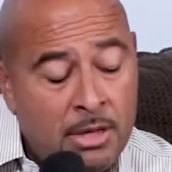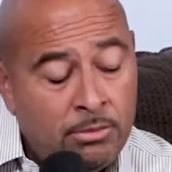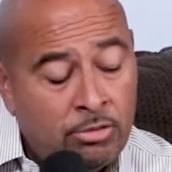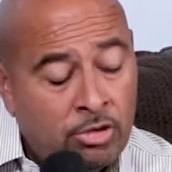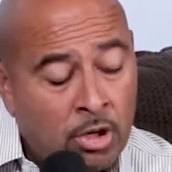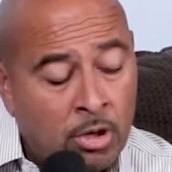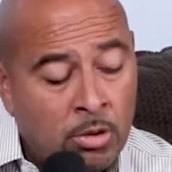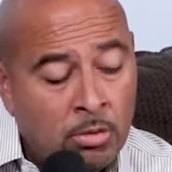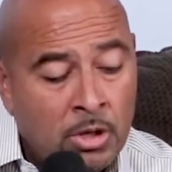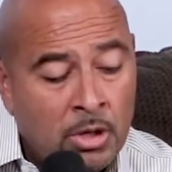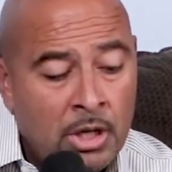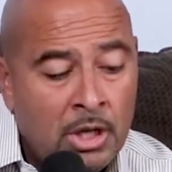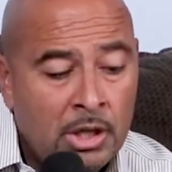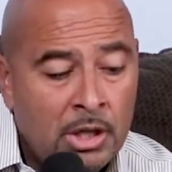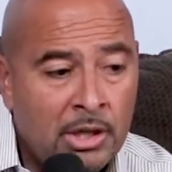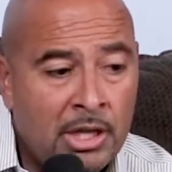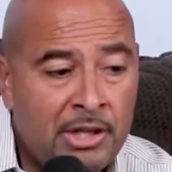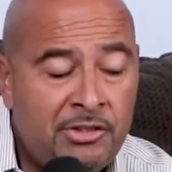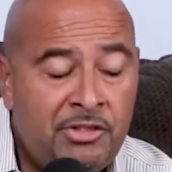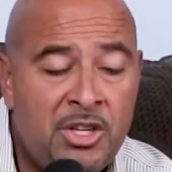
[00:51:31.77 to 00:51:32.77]
So
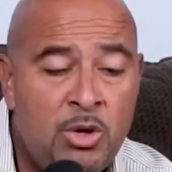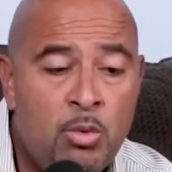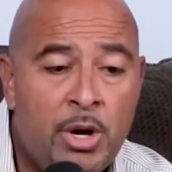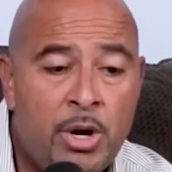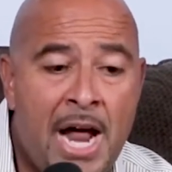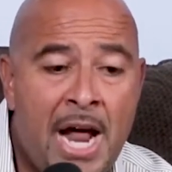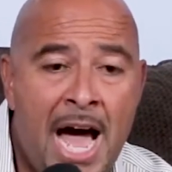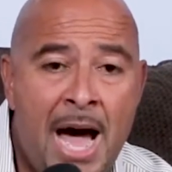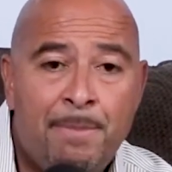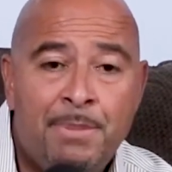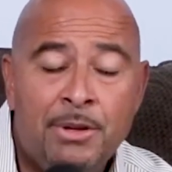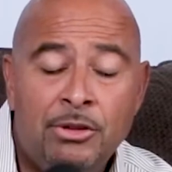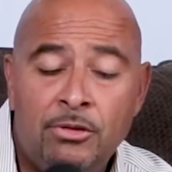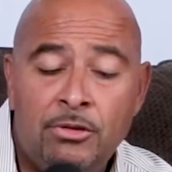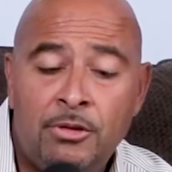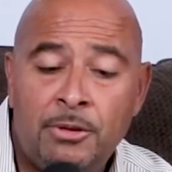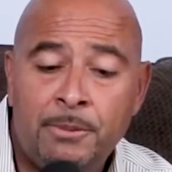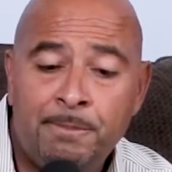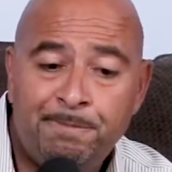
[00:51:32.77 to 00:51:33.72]
let's see what happens.